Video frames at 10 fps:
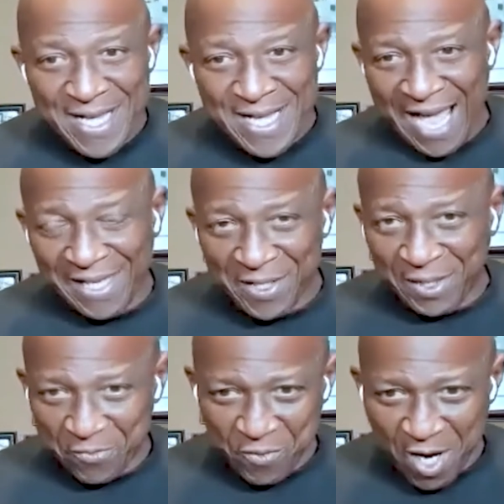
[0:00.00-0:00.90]
I
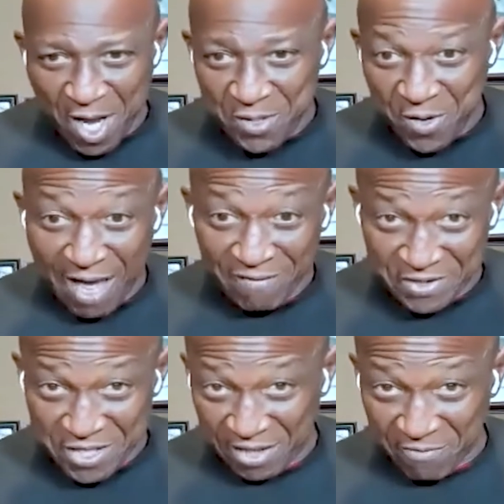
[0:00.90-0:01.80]
look at what Hondo
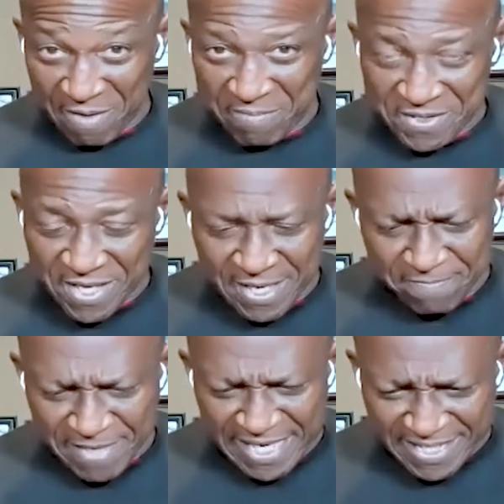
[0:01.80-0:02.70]
Havlicek represented,
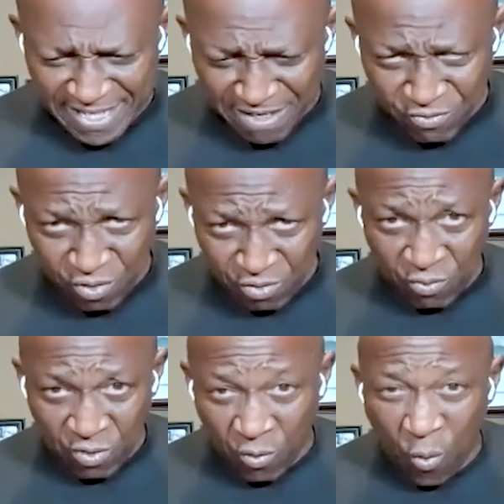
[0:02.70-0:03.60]
and he said,
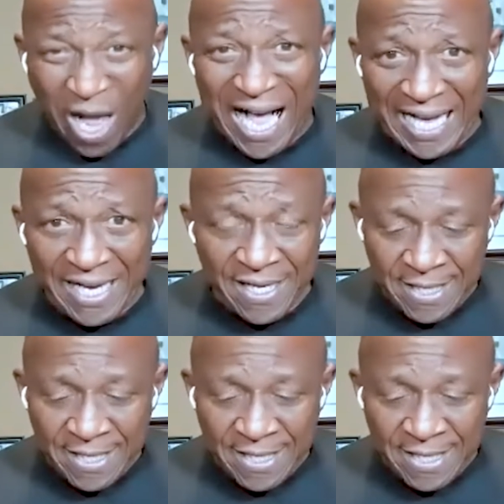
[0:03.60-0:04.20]
well, why?